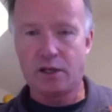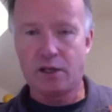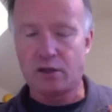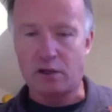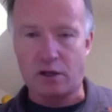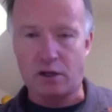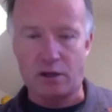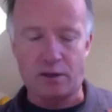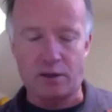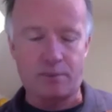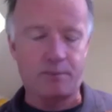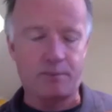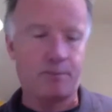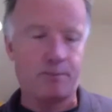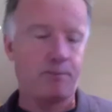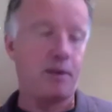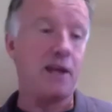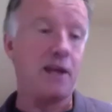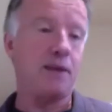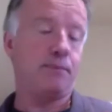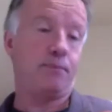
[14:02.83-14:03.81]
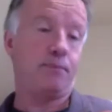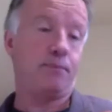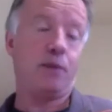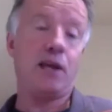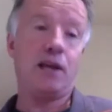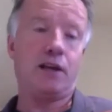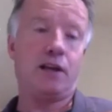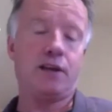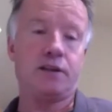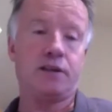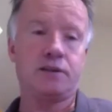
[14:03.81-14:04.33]

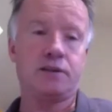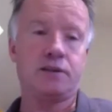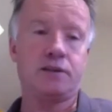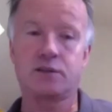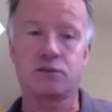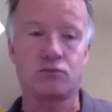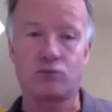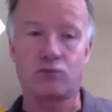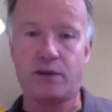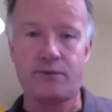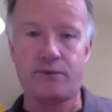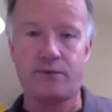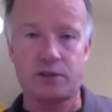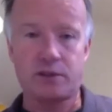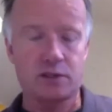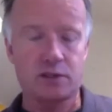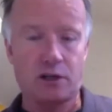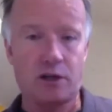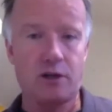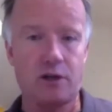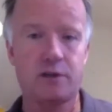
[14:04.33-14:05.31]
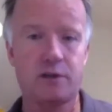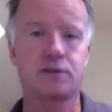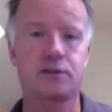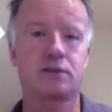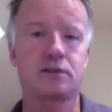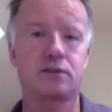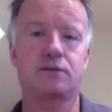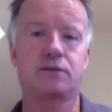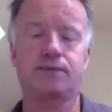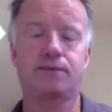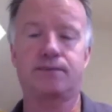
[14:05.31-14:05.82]
peatlands, rivers,
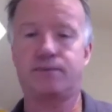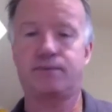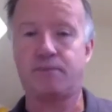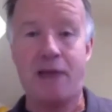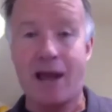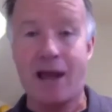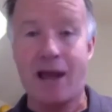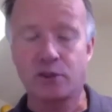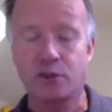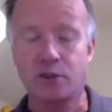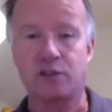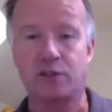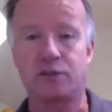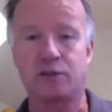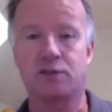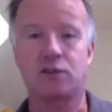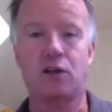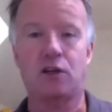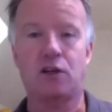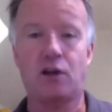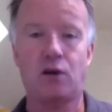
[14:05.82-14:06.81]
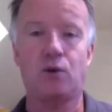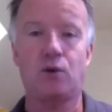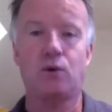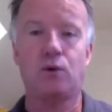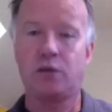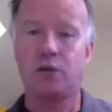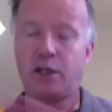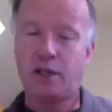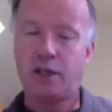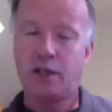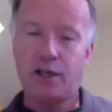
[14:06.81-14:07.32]
lochs, mountains, the
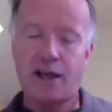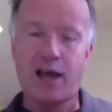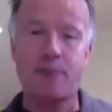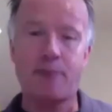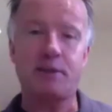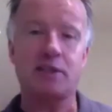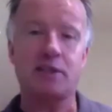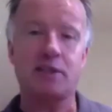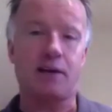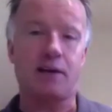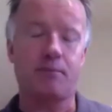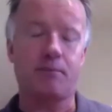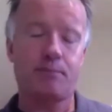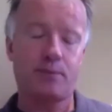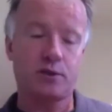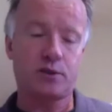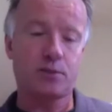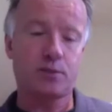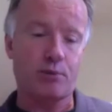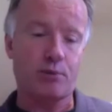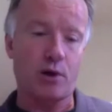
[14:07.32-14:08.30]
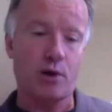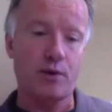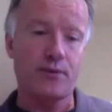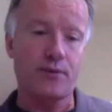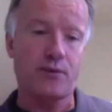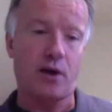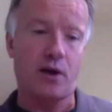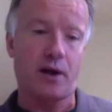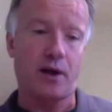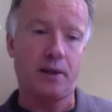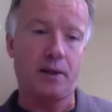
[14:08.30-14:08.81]
whole habitat
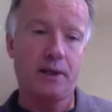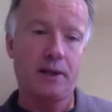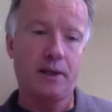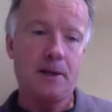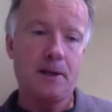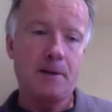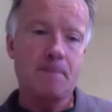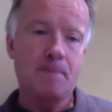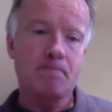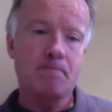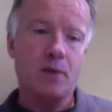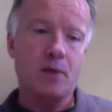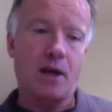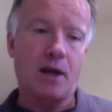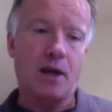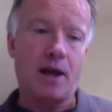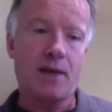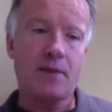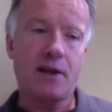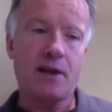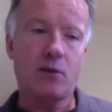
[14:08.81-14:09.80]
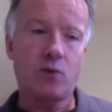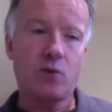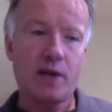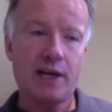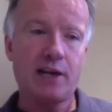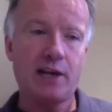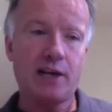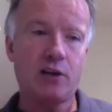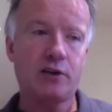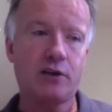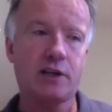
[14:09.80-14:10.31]
profile. And they're
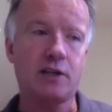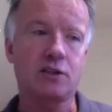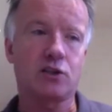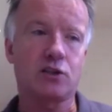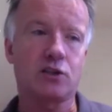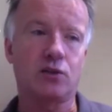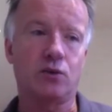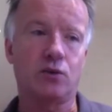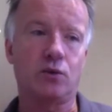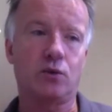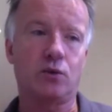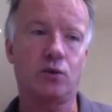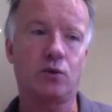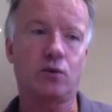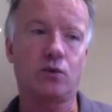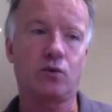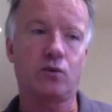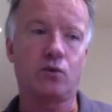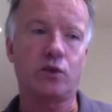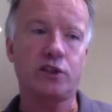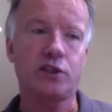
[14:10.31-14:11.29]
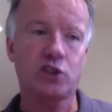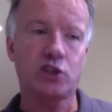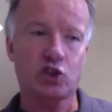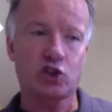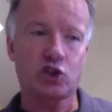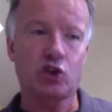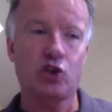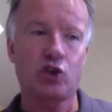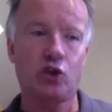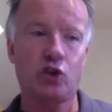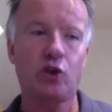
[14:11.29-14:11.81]
really looking to
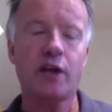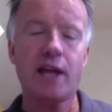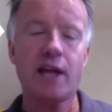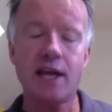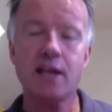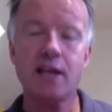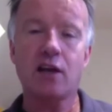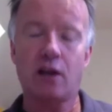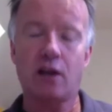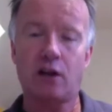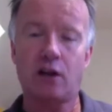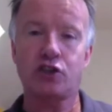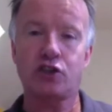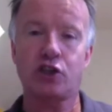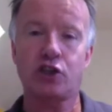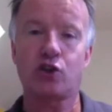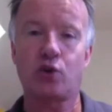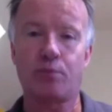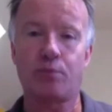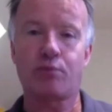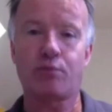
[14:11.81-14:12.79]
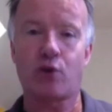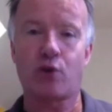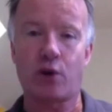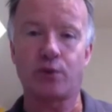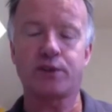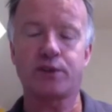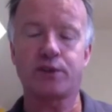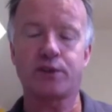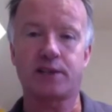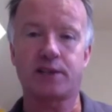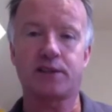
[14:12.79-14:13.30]
restore ecological
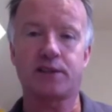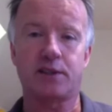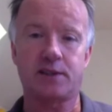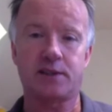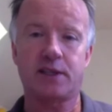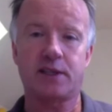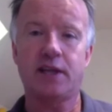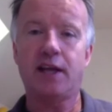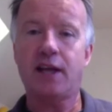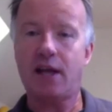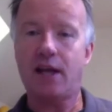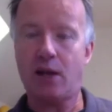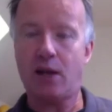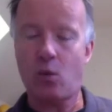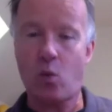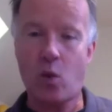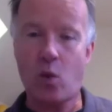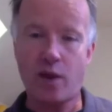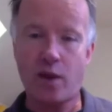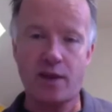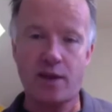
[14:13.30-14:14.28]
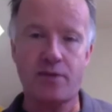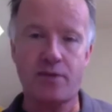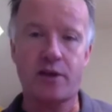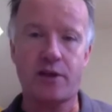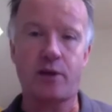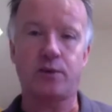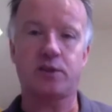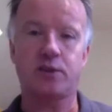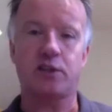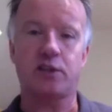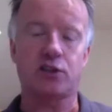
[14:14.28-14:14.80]
processes within
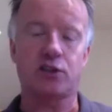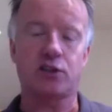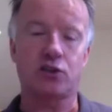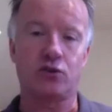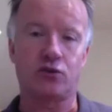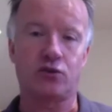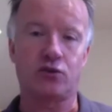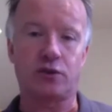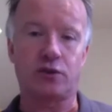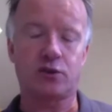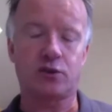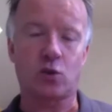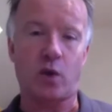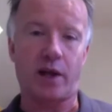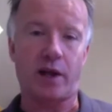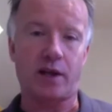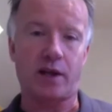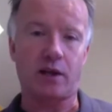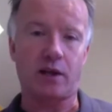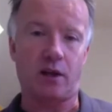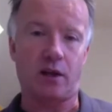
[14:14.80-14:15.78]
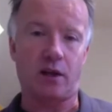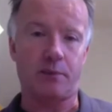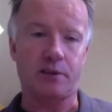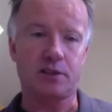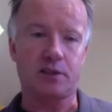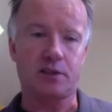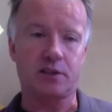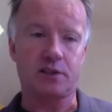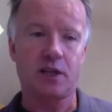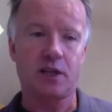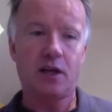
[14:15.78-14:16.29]
those 600 square
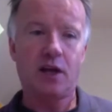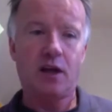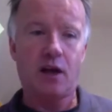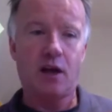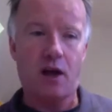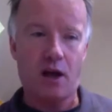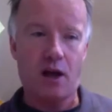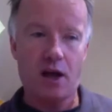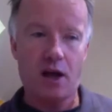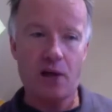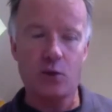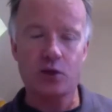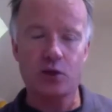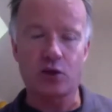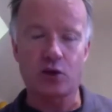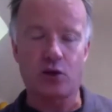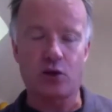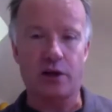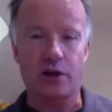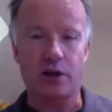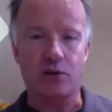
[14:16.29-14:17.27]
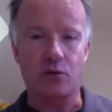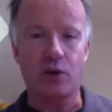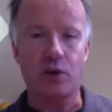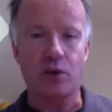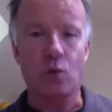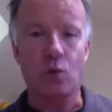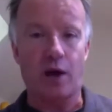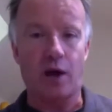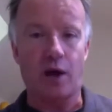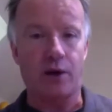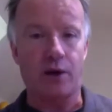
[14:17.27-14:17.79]
kilometres. I would call it
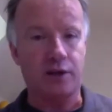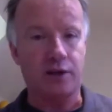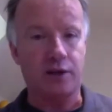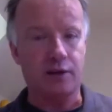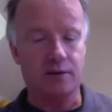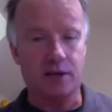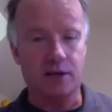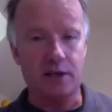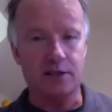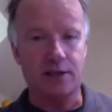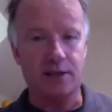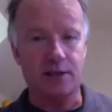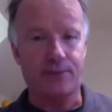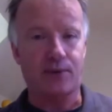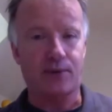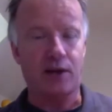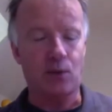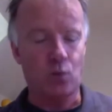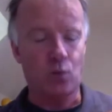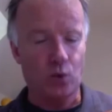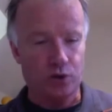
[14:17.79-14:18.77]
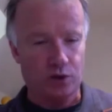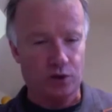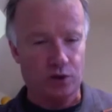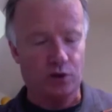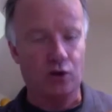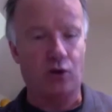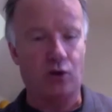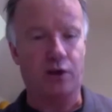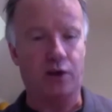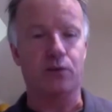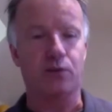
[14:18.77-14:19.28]
rewilding. They definitely wouldn't
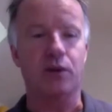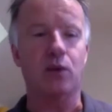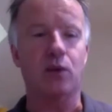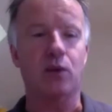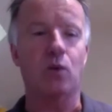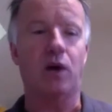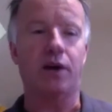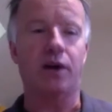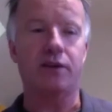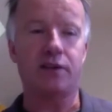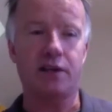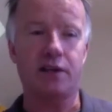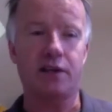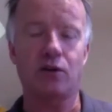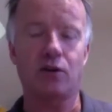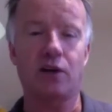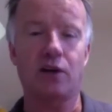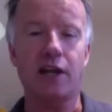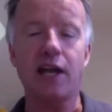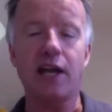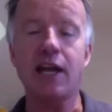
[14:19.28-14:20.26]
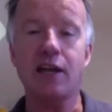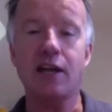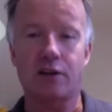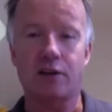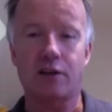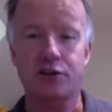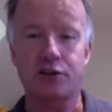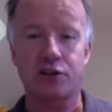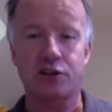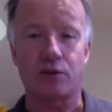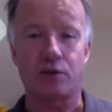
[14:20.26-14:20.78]
call it rewilding. They'd call it
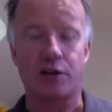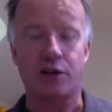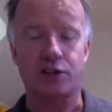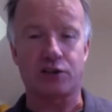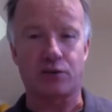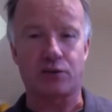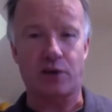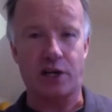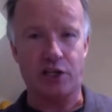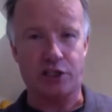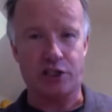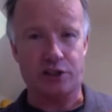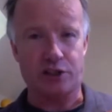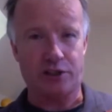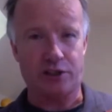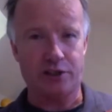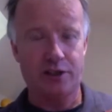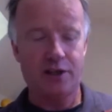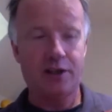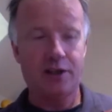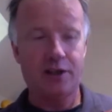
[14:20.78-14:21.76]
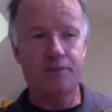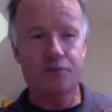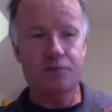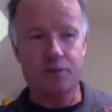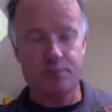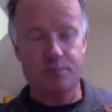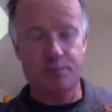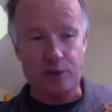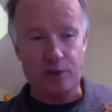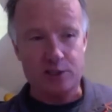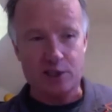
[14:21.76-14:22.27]
ecological restoration.
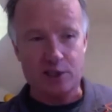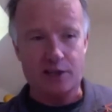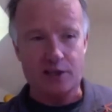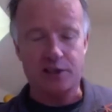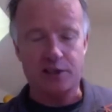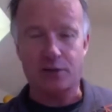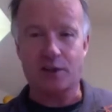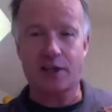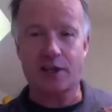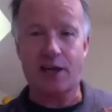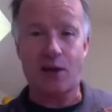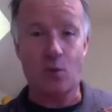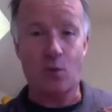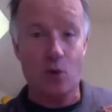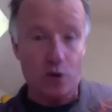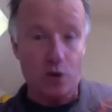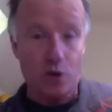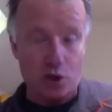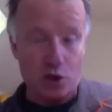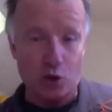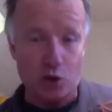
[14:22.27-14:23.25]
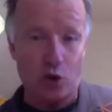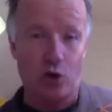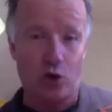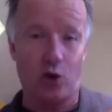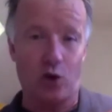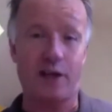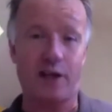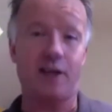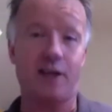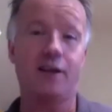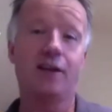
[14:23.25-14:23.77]
Personally, I don't care what you call
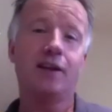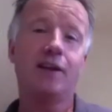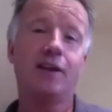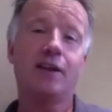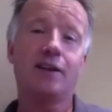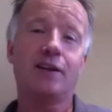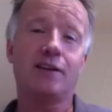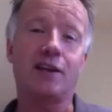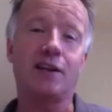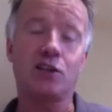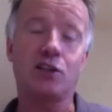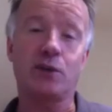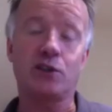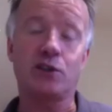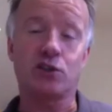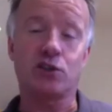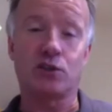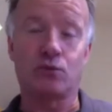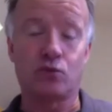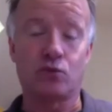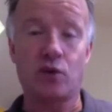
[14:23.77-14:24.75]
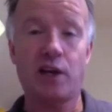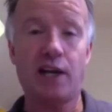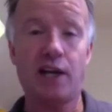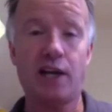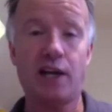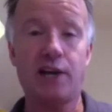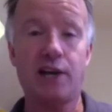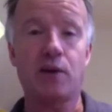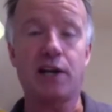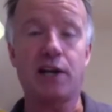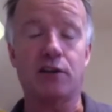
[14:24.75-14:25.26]
it. They're doing some really,
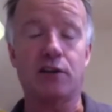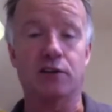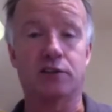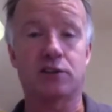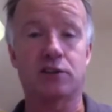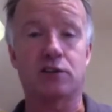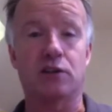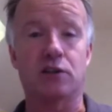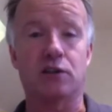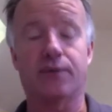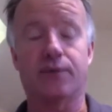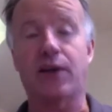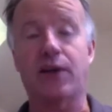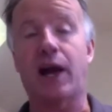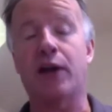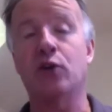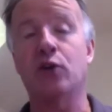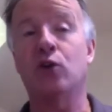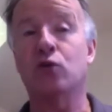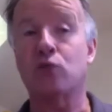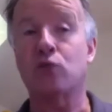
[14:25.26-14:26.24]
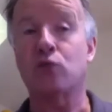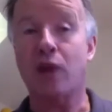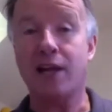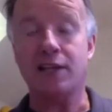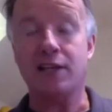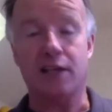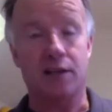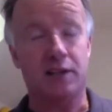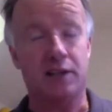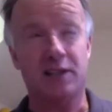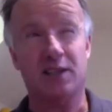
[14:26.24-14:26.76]
really good stuff. And already,
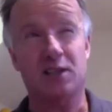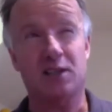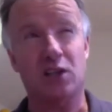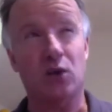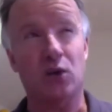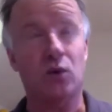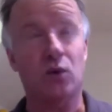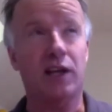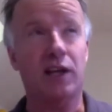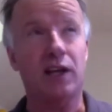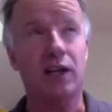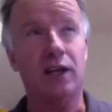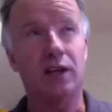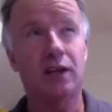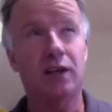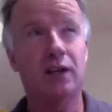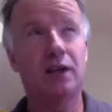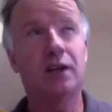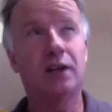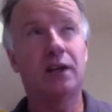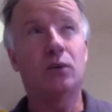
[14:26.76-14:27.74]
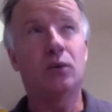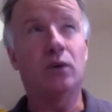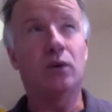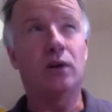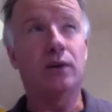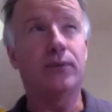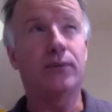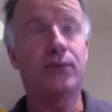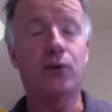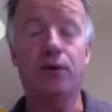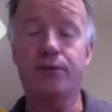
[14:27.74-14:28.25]
and this is only, 4
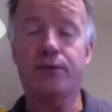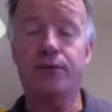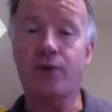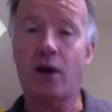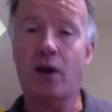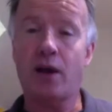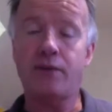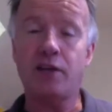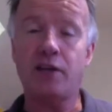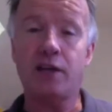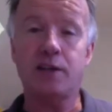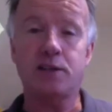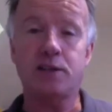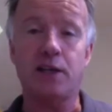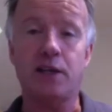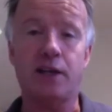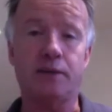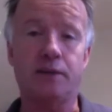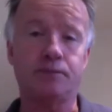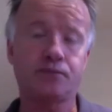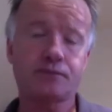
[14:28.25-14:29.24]
or 5 years in,